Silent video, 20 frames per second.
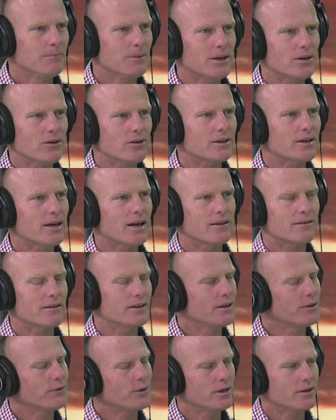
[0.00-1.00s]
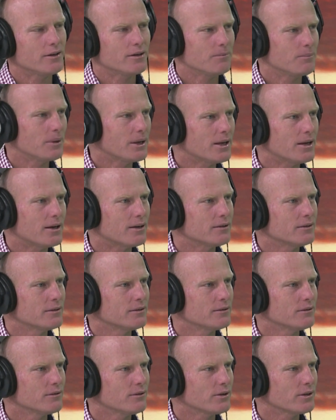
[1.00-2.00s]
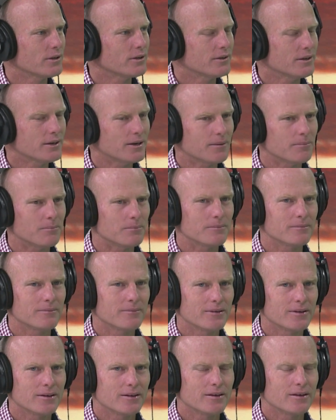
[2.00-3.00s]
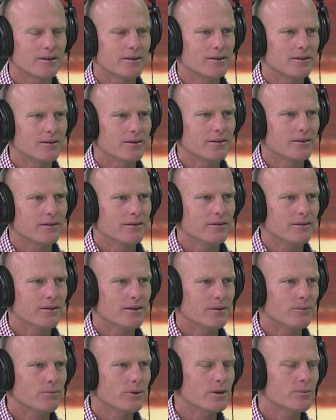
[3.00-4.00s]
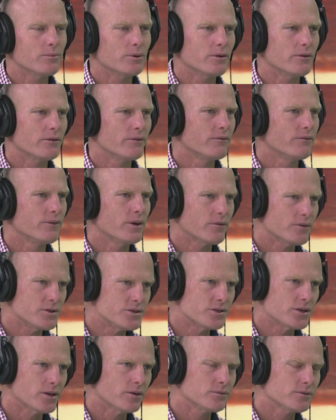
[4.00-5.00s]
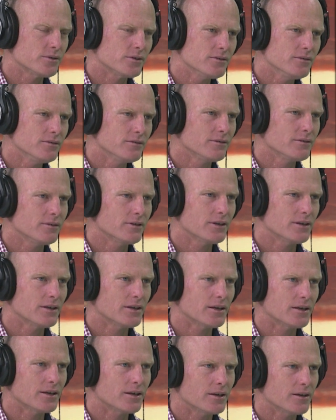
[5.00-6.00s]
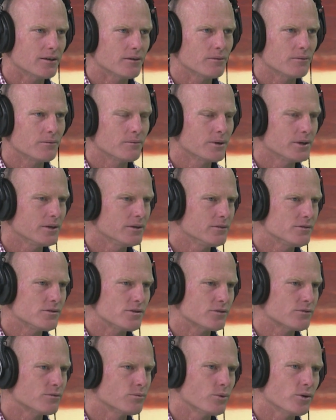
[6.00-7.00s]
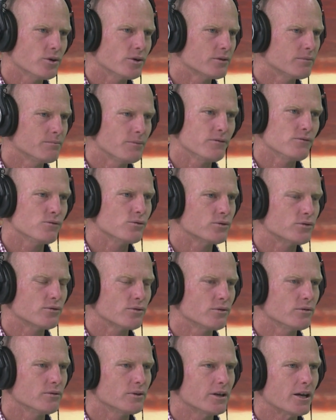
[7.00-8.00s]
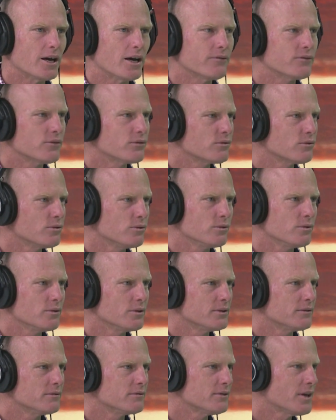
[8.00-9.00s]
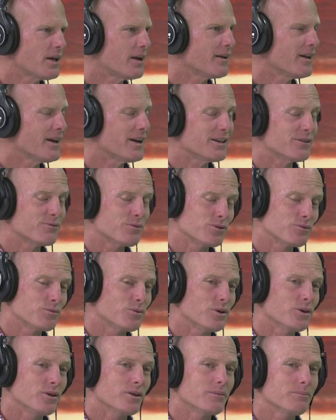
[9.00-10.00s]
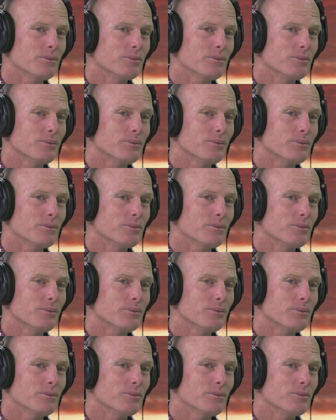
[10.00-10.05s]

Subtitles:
Mate, I can't think of anything better. Like, we were very sheltered. We just worked before school and after school, and Saturdays was work.